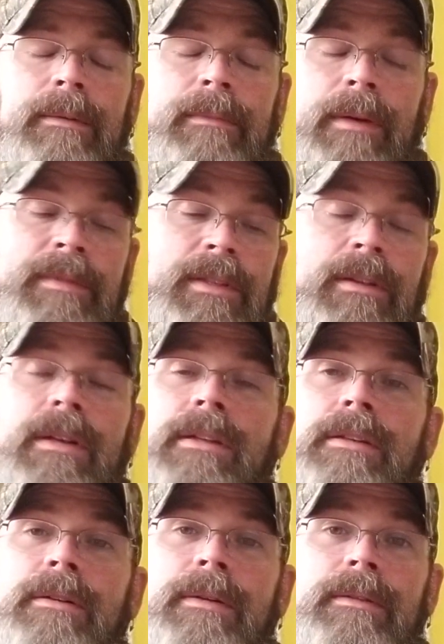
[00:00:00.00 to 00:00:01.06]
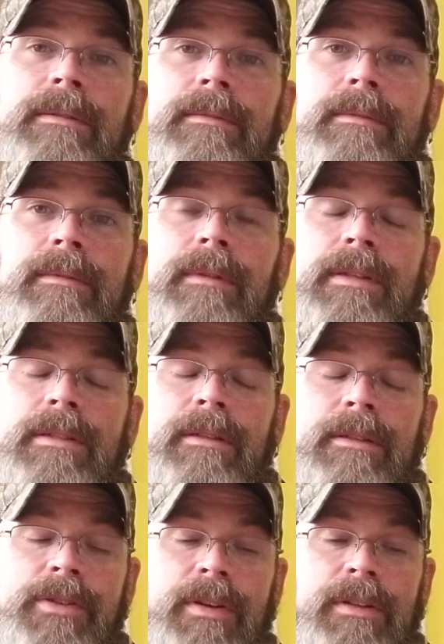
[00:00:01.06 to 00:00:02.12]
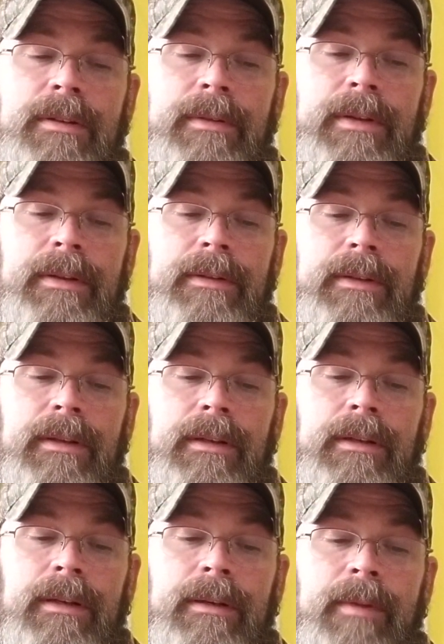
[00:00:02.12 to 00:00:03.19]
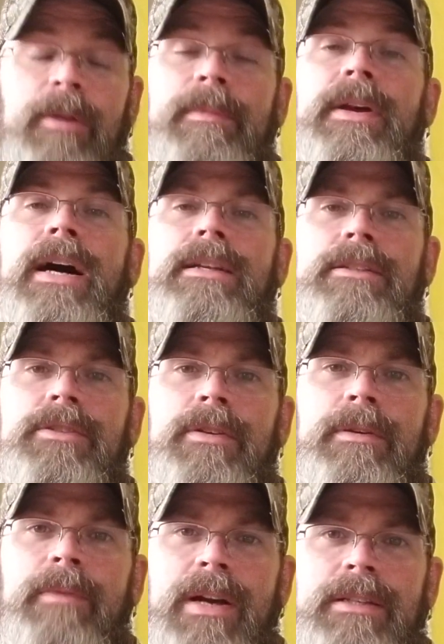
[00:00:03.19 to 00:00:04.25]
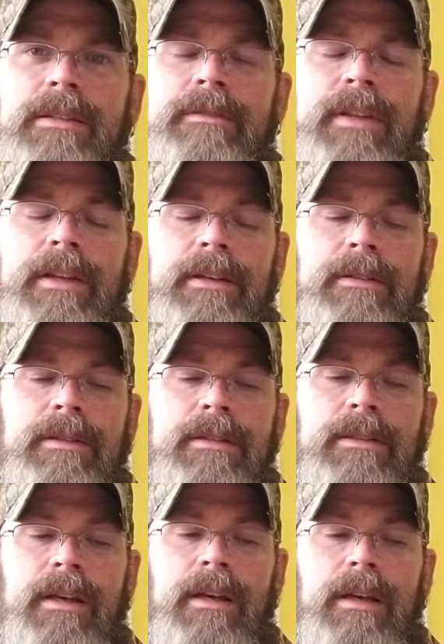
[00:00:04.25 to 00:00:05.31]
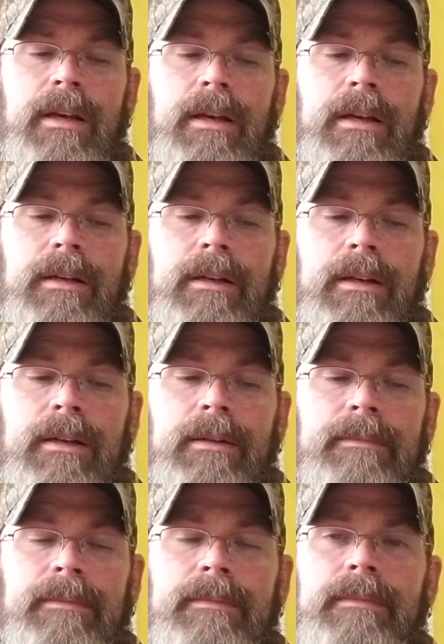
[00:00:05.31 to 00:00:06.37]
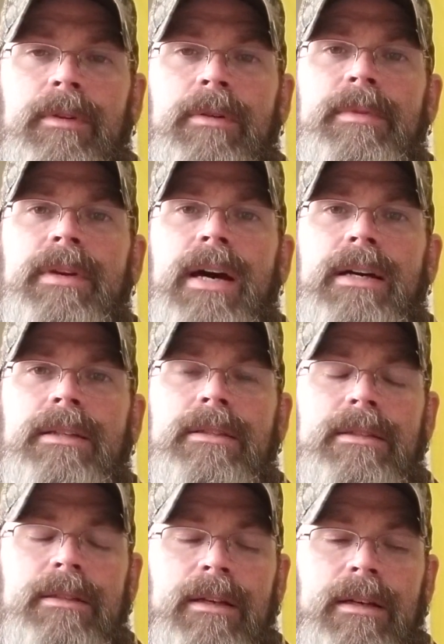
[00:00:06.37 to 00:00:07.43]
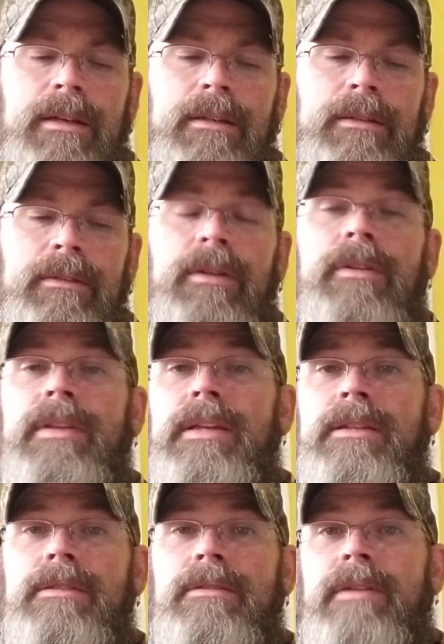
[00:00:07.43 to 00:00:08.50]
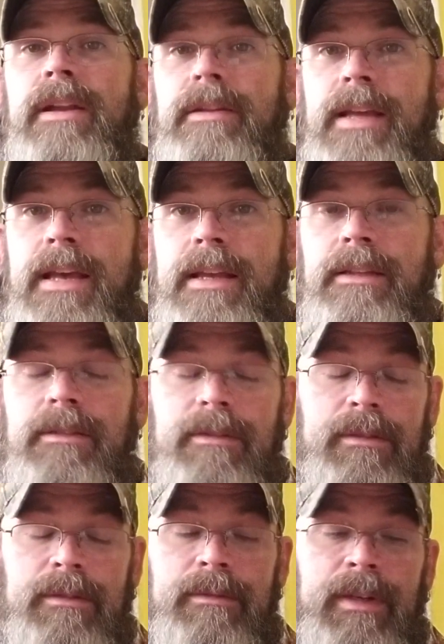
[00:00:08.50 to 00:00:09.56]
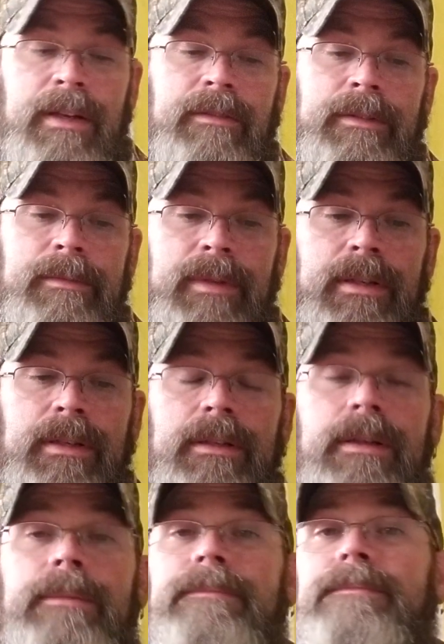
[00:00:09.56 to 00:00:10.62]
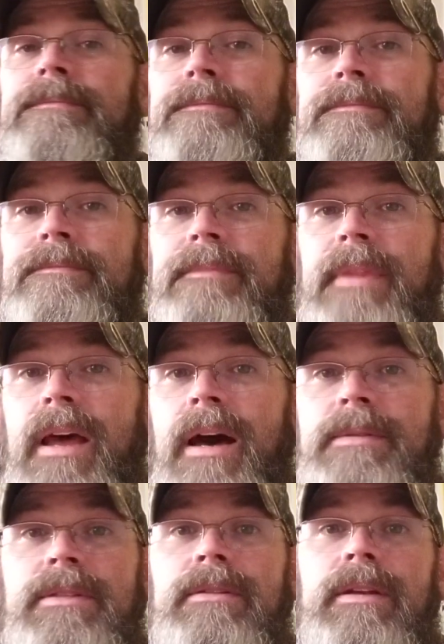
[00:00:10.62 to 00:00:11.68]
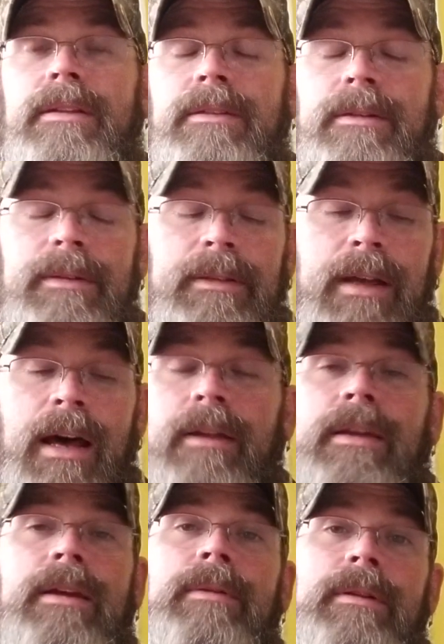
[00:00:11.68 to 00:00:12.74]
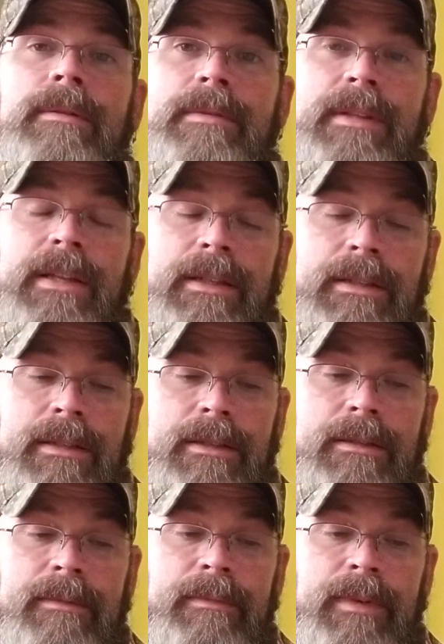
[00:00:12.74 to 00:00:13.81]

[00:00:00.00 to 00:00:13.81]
I'm still gonna do it. I still enjoy doing it. I hope you guys enjoy watching the videos. Hope you guys learn things or entertained or whatever. But I'm still gonna do it. I don't care what anyone thinks.